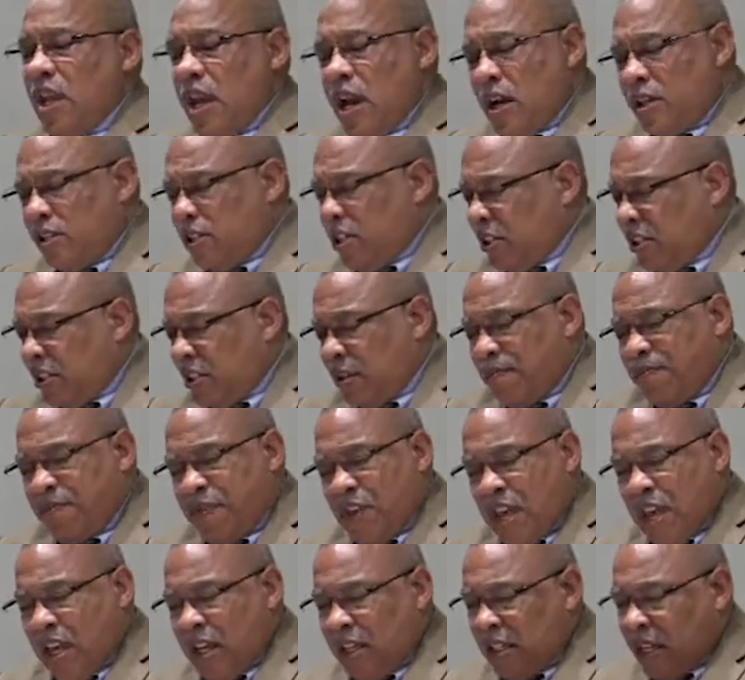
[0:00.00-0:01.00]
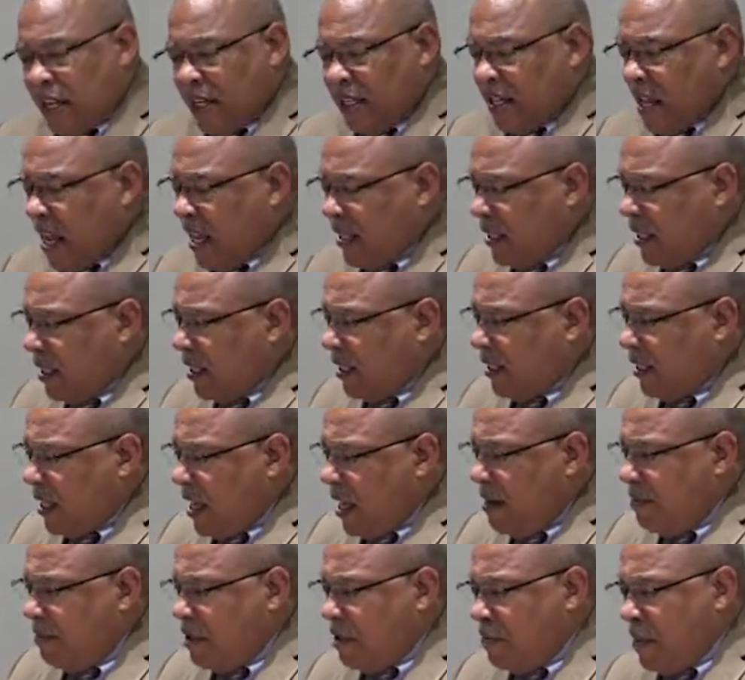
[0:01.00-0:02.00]
There are just some things that doesn't
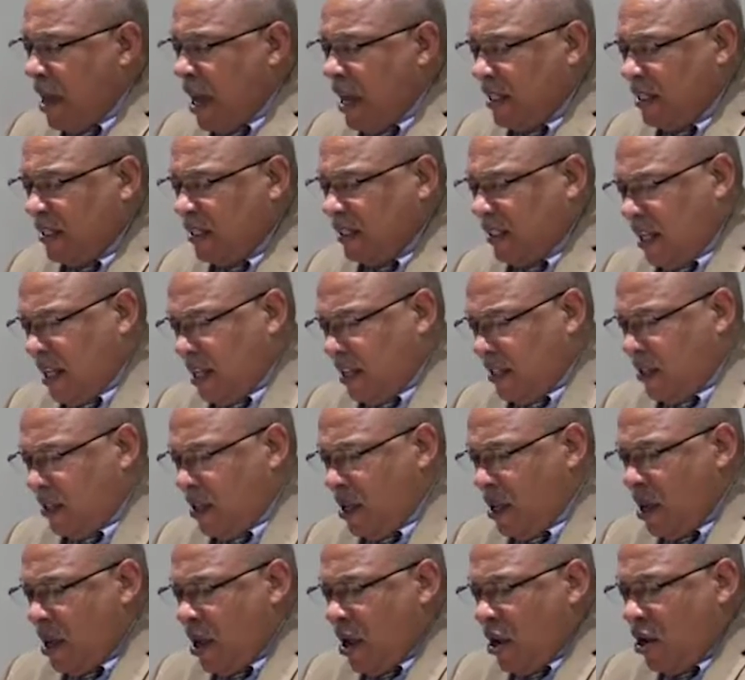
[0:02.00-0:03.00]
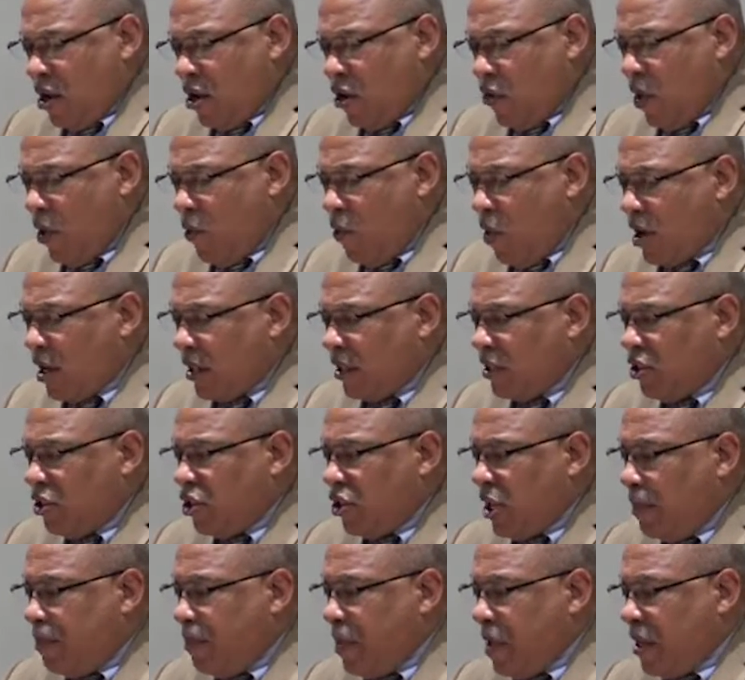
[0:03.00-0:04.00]
seem to make sense. You know, we want
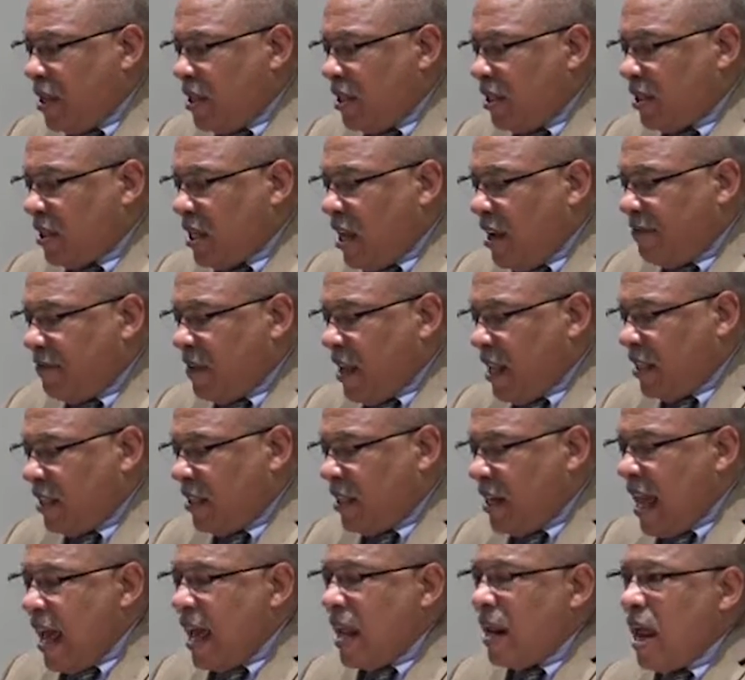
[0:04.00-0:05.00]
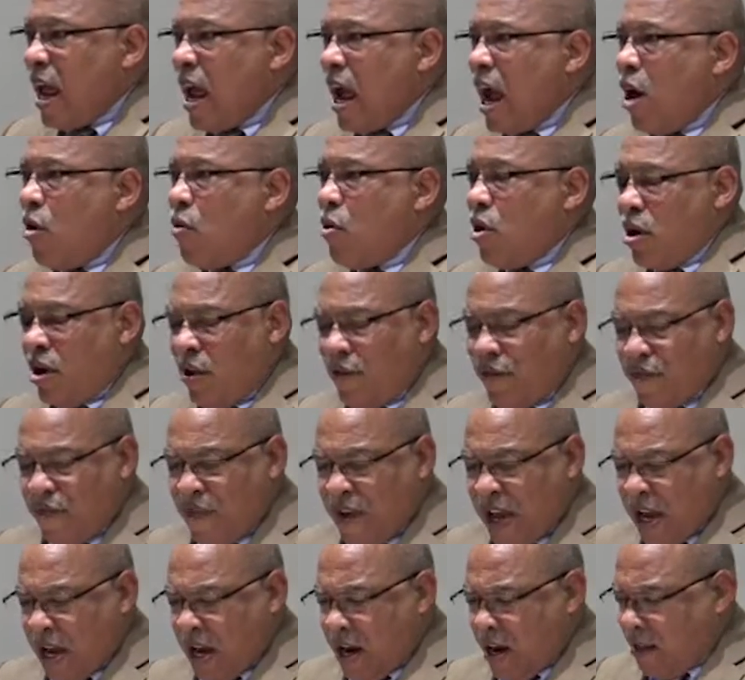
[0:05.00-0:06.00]
to jump into stuff that's not our
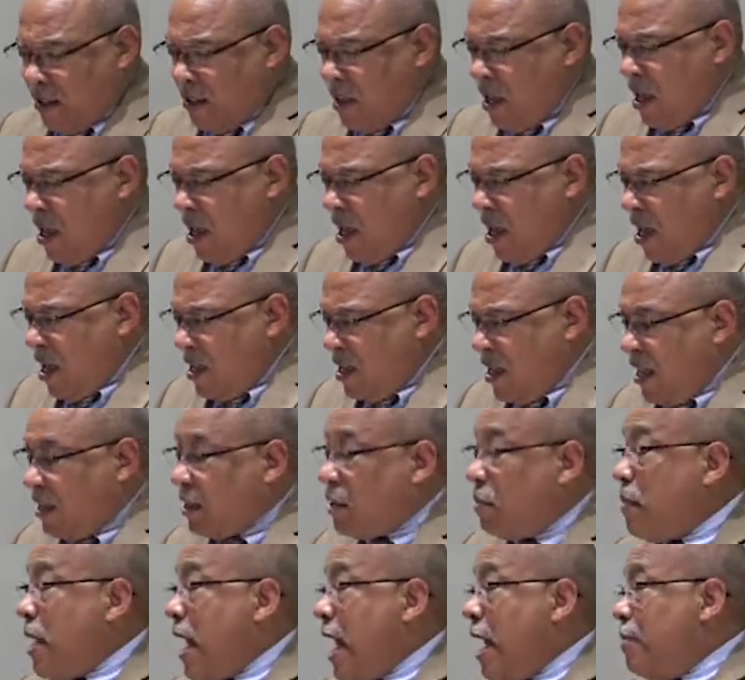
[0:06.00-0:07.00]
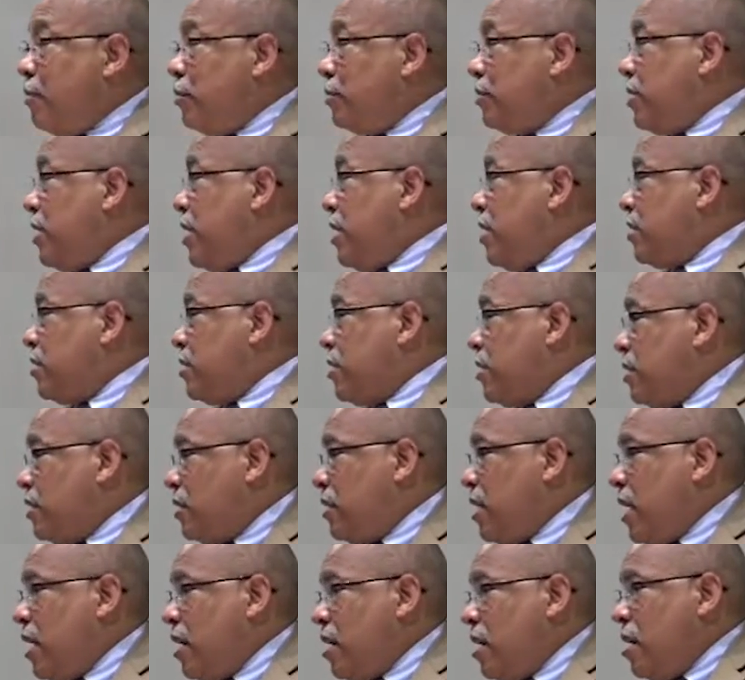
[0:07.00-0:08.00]
affairs. And yet the Bible tells
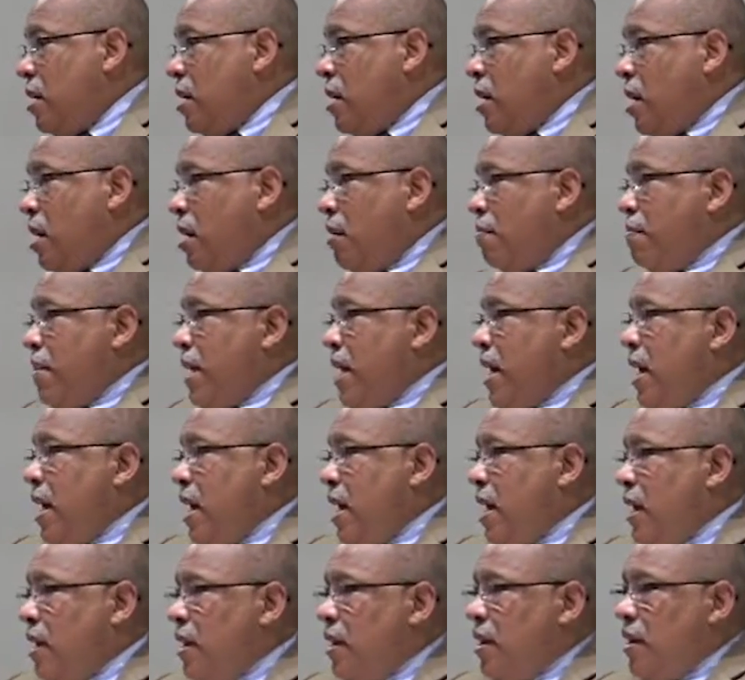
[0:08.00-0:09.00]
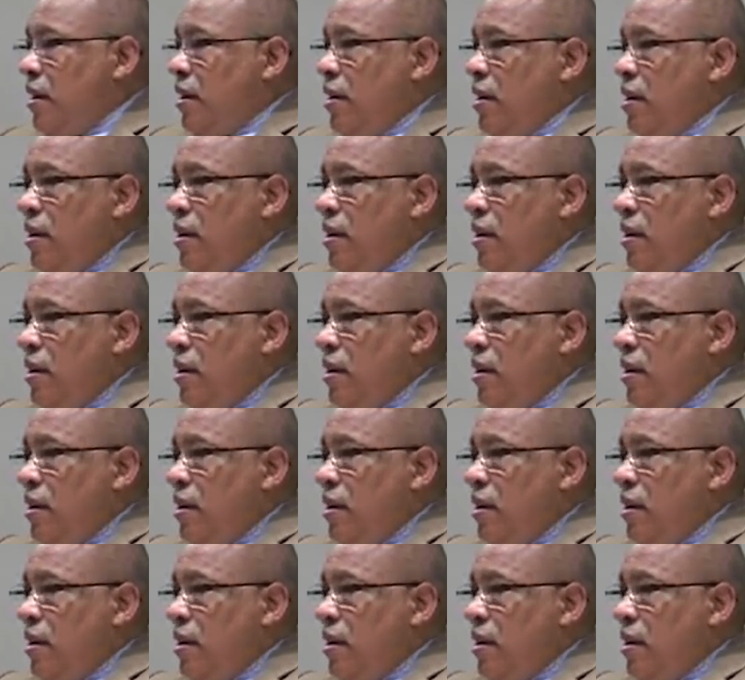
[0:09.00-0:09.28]
us that a man,